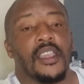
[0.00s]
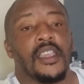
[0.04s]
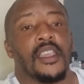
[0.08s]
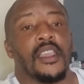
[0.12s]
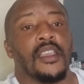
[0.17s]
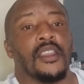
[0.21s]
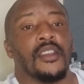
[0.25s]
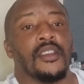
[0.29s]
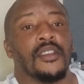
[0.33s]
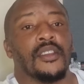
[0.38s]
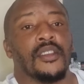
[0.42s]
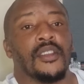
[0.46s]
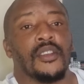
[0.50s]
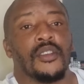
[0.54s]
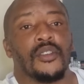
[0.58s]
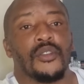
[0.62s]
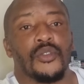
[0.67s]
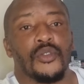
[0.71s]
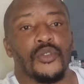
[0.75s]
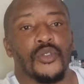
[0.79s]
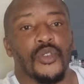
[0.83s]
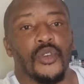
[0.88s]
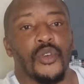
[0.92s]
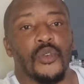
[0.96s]
in
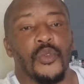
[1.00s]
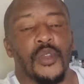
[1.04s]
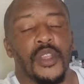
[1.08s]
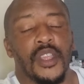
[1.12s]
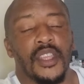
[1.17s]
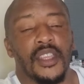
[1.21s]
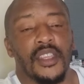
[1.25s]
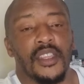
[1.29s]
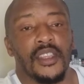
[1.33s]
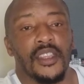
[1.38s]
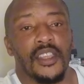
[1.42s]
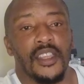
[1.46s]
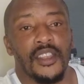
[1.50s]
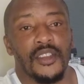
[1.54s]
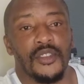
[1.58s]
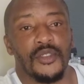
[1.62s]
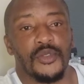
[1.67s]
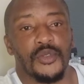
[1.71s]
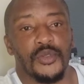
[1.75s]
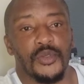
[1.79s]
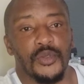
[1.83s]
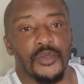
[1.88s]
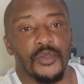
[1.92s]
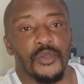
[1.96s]
growing
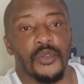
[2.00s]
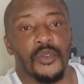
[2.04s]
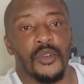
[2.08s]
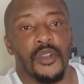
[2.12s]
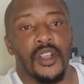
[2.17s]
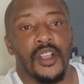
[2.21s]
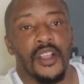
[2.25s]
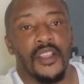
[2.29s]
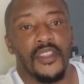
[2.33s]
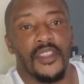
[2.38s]
into